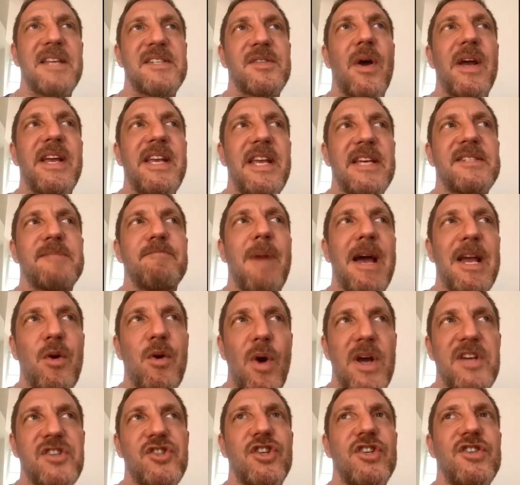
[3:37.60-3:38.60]
So I guess my
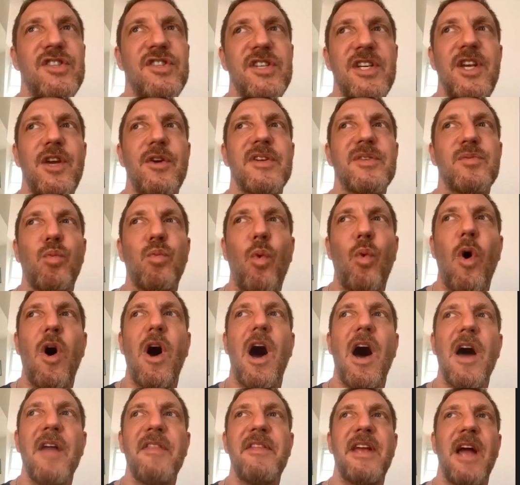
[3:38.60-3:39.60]
question to you is, what
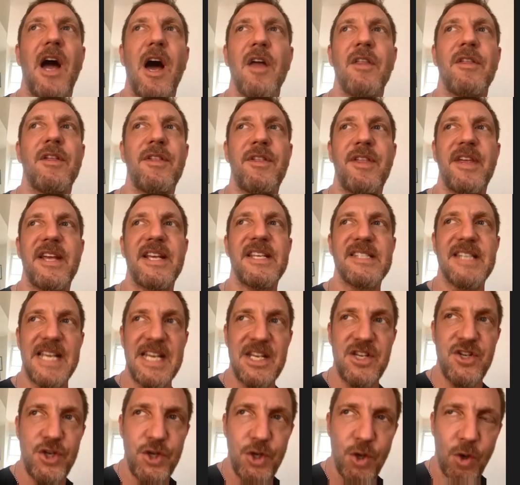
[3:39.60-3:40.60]
are the other things
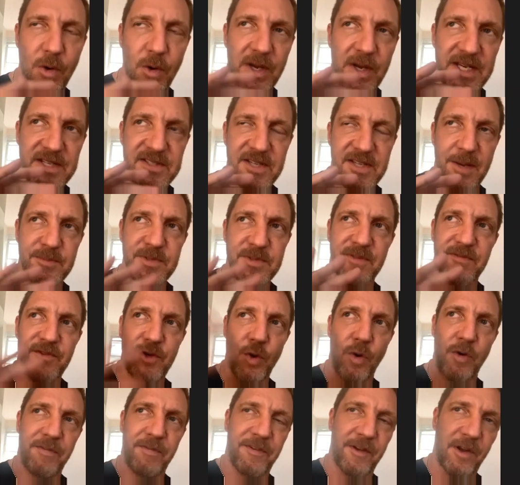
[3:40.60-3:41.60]
in terms of
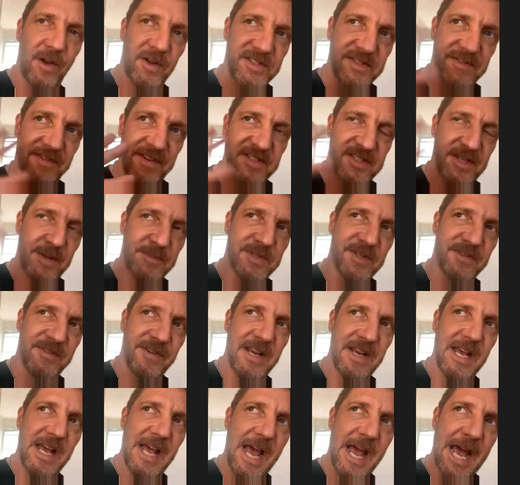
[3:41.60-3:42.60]
your philosophy, in terms of
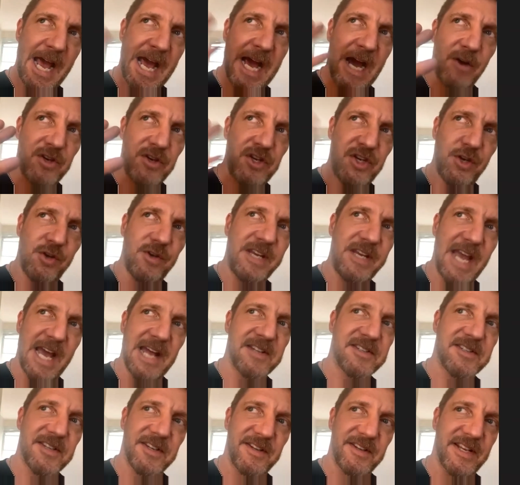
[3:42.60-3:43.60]
how you get
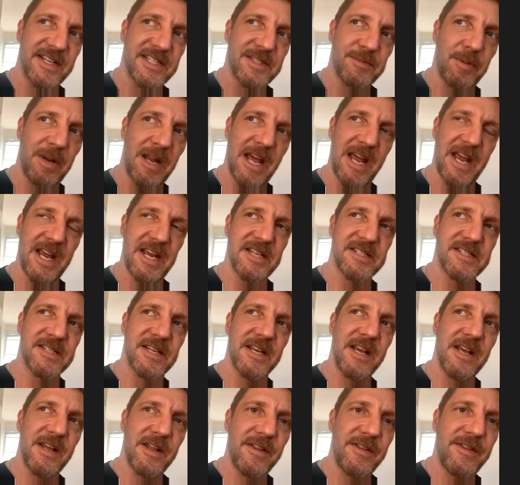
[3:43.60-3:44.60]
to this place,
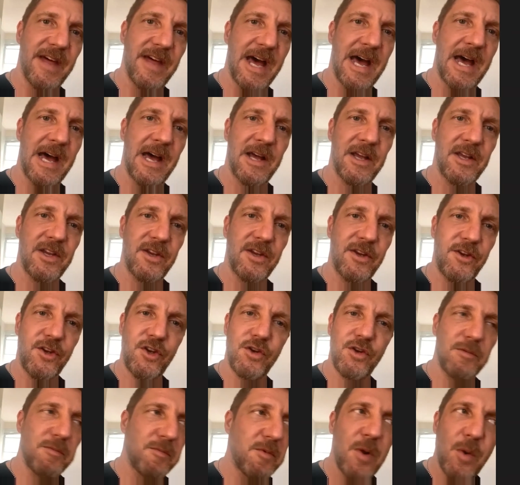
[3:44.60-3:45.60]
that
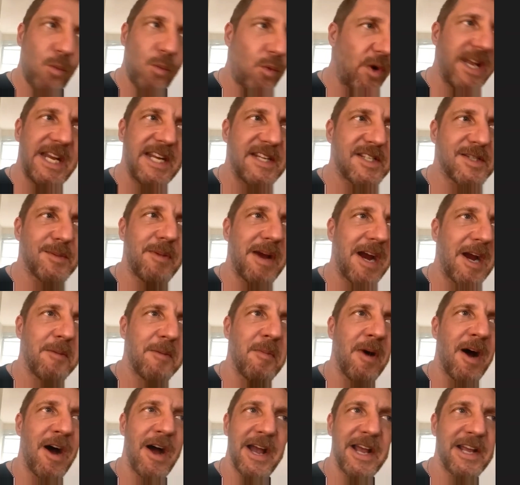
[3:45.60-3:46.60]
we need to bear in
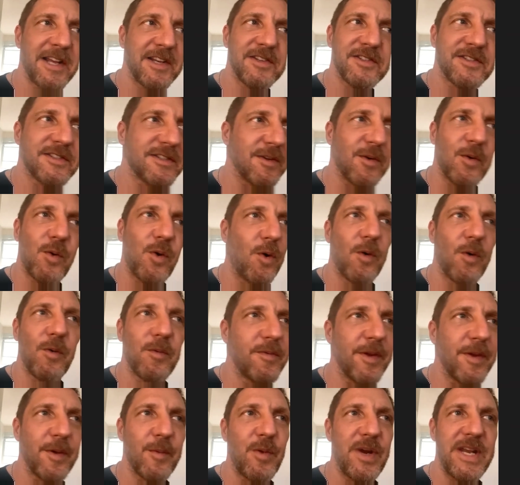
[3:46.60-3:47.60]
mind or
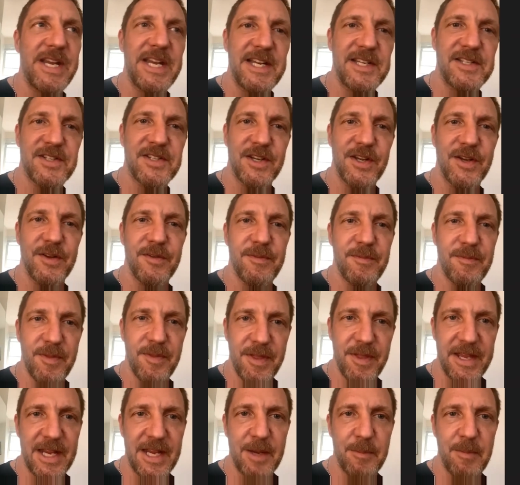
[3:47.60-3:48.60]
that we need to
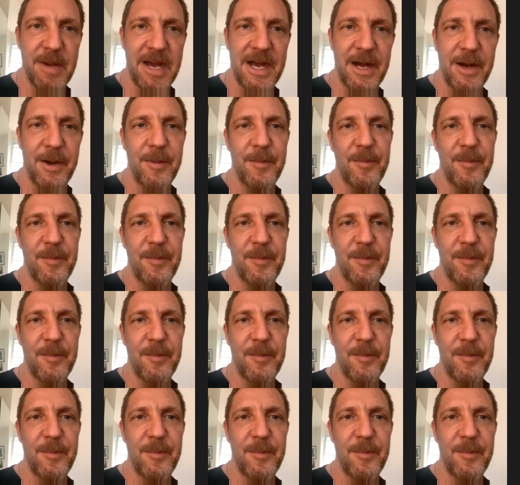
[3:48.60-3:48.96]
think about?